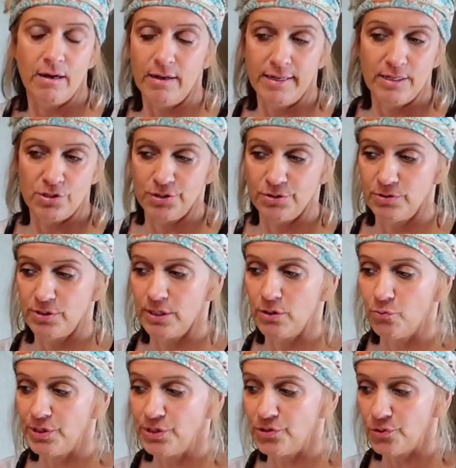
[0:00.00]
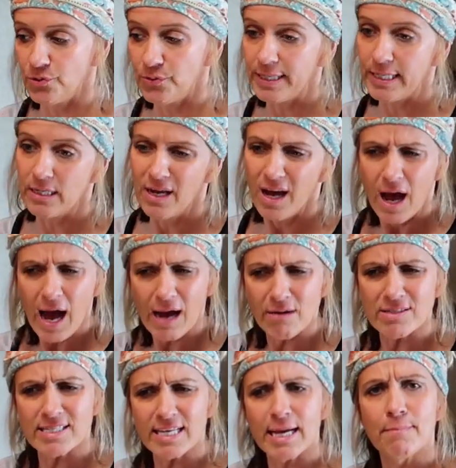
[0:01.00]
issues, and we do eat, I
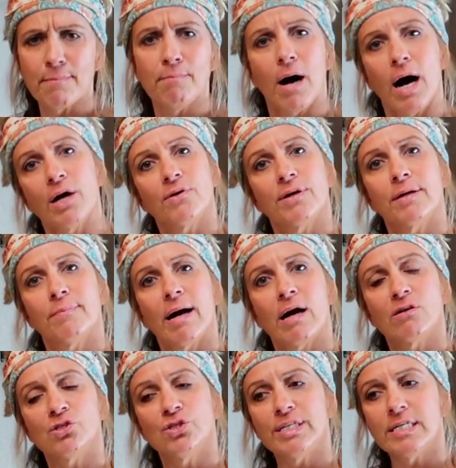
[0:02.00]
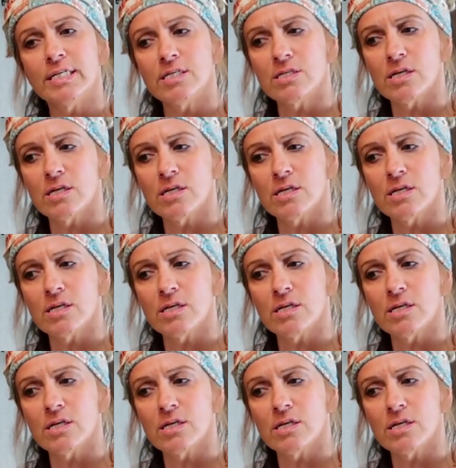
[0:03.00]
would say, a moderate amount of cheese.